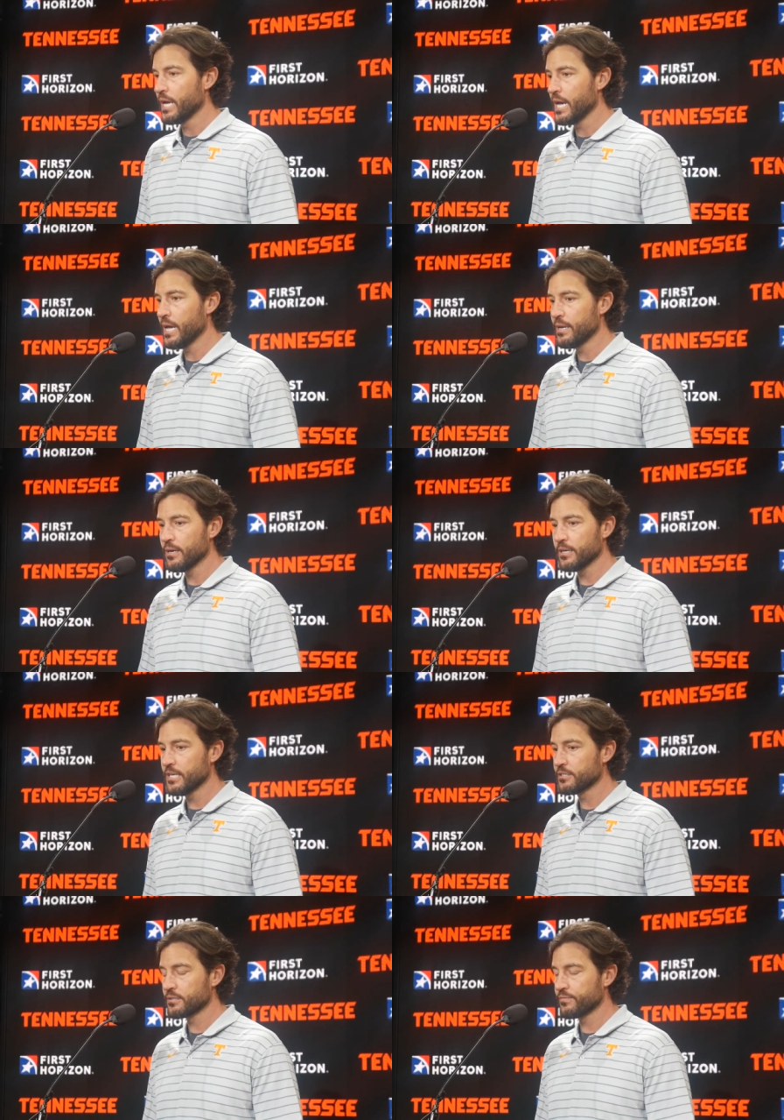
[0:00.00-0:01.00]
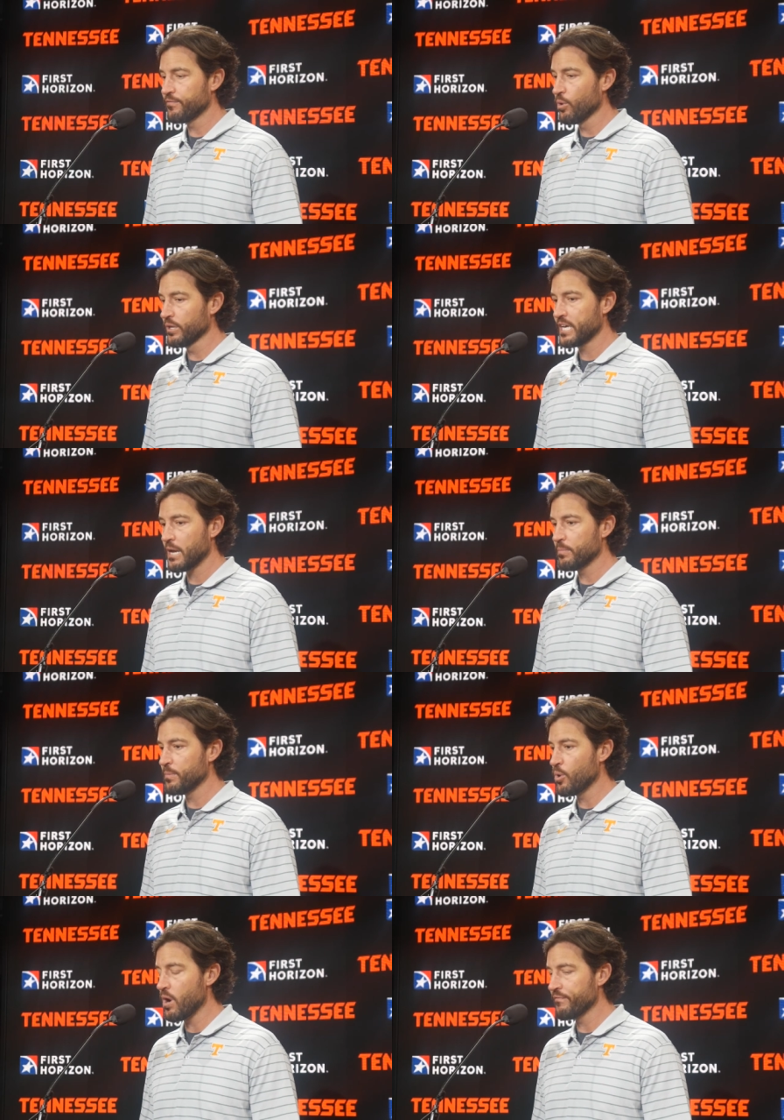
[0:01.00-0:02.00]
And he's fully
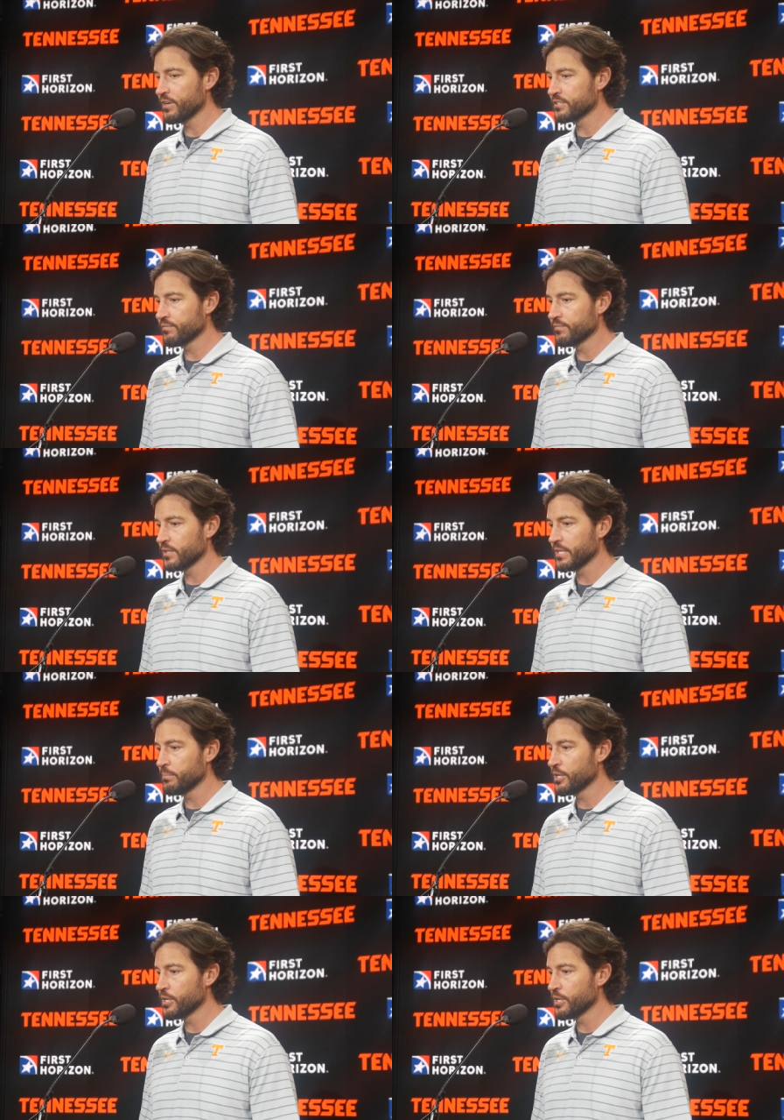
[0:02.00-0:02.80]
capable offensively,